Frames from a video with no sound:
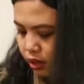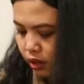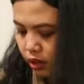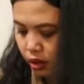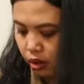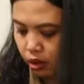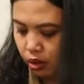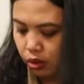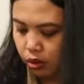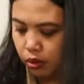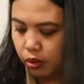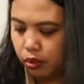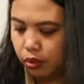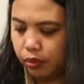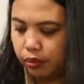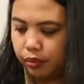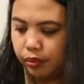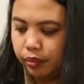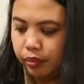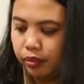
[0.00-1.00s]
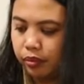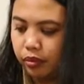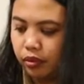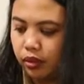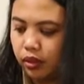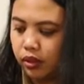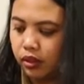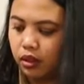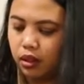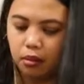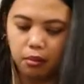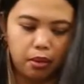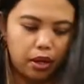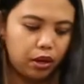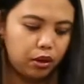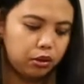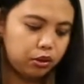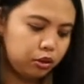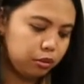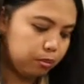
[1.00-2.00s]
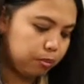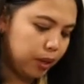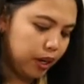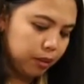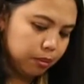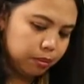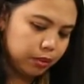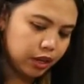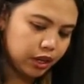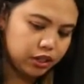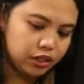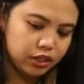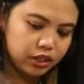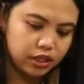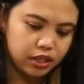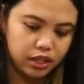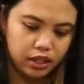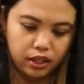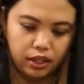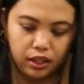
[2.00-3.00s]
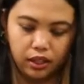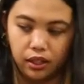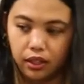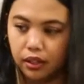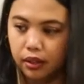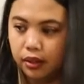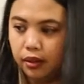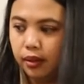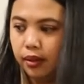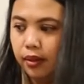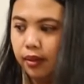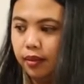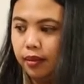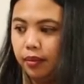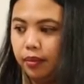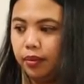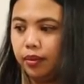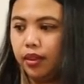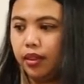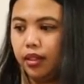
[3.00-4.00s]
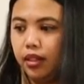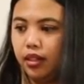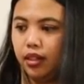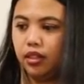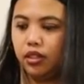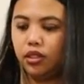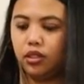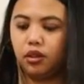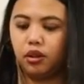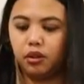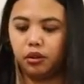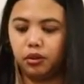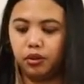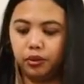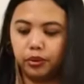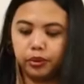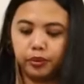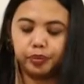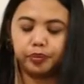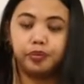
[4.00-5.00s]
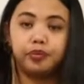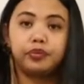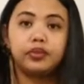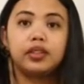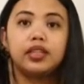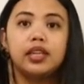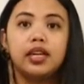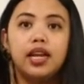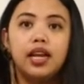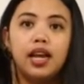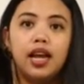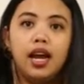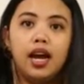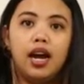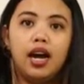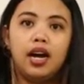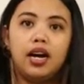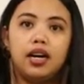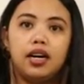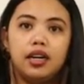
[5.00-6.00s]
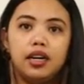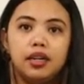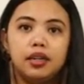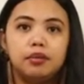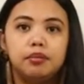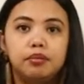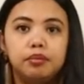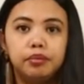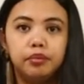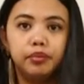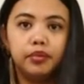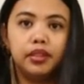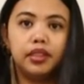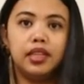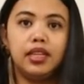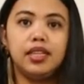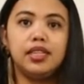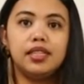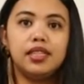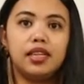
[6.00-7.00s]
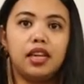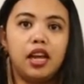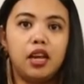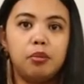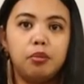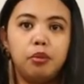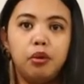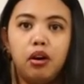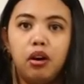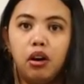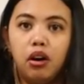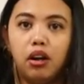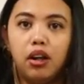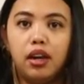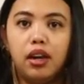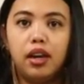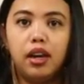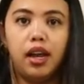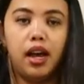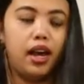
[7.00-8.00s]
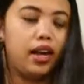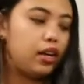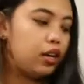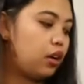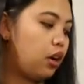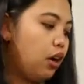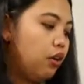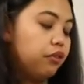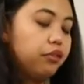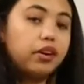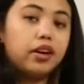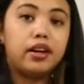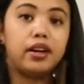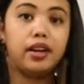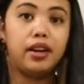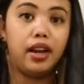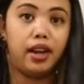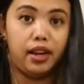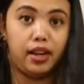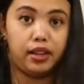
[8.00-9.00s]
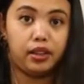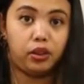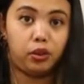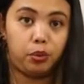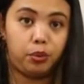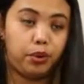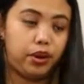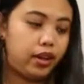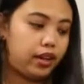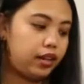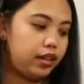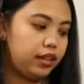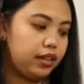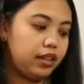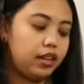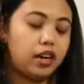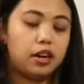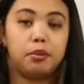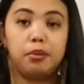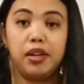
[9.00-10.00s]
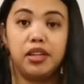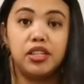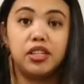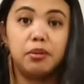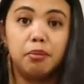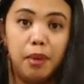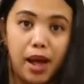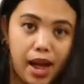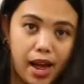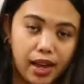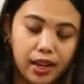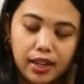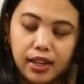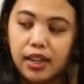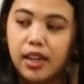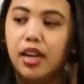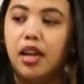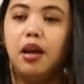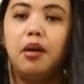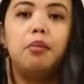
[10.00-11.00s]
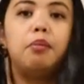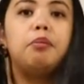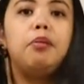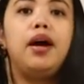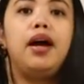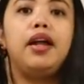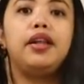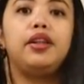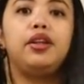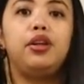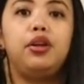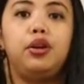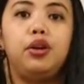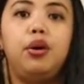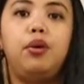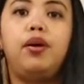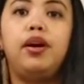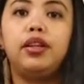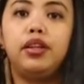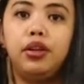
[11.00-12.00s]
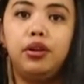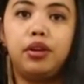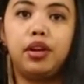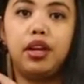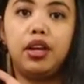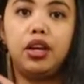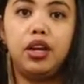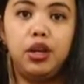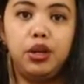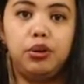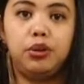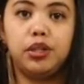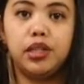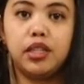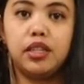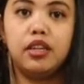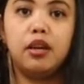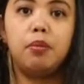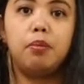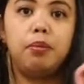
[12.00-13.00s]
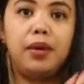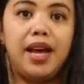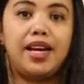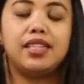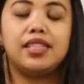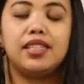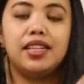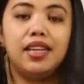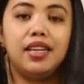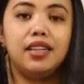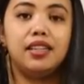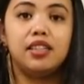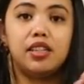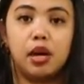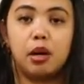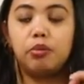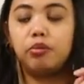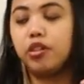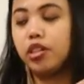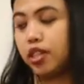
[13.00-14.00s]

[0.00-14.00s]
So my old paintbrushes here. So um, this table, I covered it with garbage bag, but you know what, you can use the plastic drop